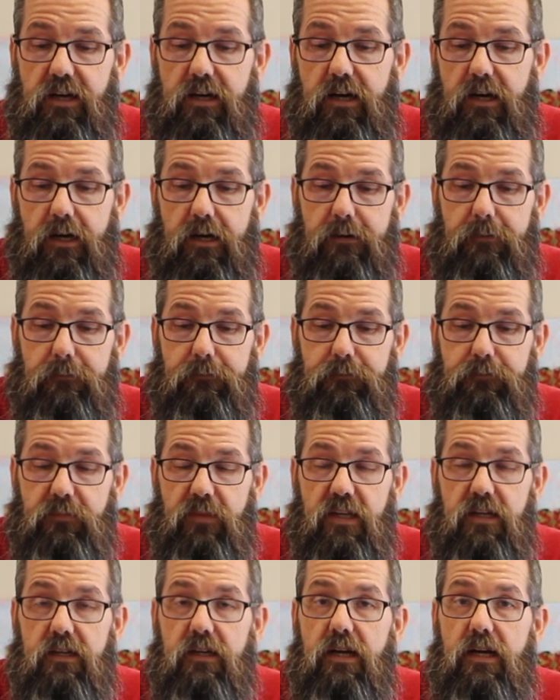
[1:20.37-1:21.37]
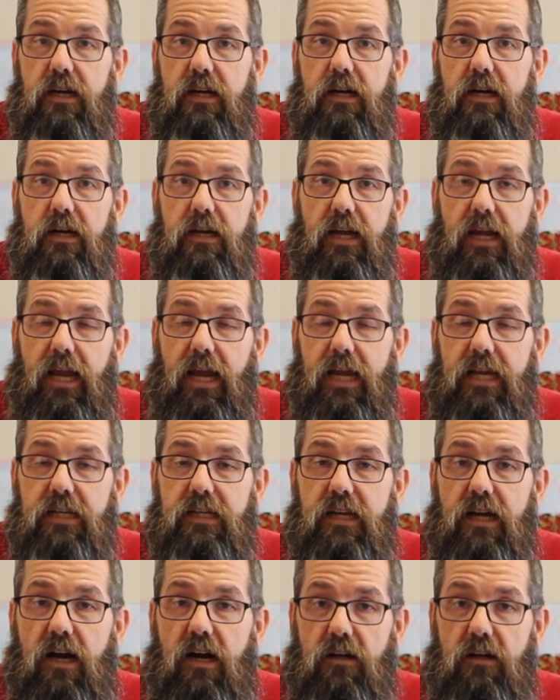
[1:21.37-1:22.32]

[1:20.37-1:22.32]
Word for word: Uh, and uh,